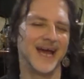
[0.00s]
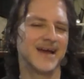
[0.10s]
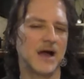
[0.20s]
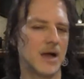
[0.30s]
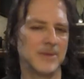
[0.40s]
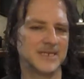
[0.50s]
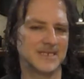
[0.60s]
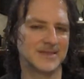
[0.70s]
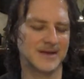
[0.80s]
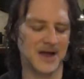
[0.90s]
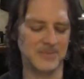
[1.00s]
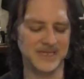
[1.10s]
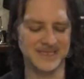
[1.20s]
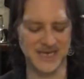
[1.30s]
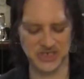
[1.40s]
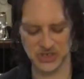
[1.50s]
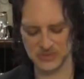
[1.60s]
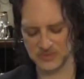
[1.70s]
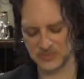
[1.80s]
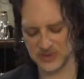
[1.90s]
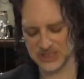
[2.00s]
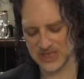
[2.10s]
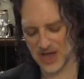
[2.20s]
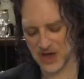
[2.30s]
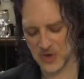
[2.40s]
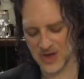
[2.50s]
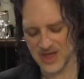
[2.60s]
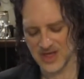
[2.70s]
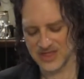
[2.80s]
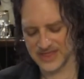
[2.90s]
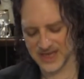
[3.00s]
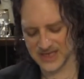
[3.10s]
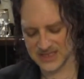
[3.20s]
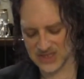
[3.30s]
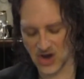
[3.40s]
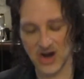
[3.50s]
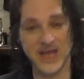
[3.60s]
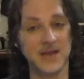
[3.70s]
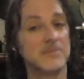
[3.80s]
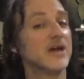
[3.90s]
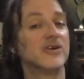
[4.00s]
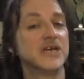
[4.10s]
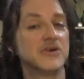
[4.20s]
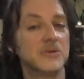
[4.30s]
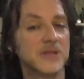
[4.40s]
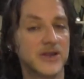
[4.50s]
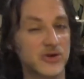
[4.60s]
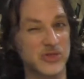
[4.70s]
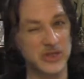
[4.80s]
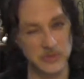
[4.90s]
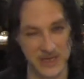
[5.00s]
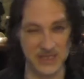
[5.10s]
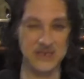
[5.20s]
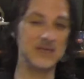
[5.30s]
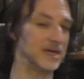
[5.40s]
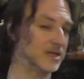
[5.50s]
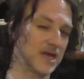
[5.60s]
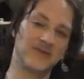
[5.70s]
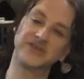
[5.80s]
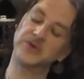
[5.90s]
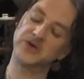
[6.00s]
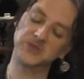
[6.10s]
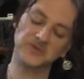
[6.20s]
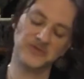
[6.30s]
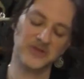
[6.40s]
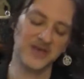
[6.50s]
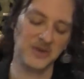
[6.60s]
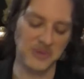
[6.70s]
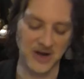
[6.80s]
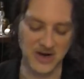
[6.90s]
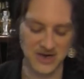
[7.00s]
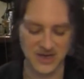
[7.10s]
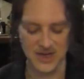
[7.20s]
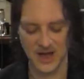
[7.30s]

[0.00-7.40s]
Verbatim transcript: and commenting in the comment section below things are getting better here on planet Earth little by little. You have to get worse before they get better.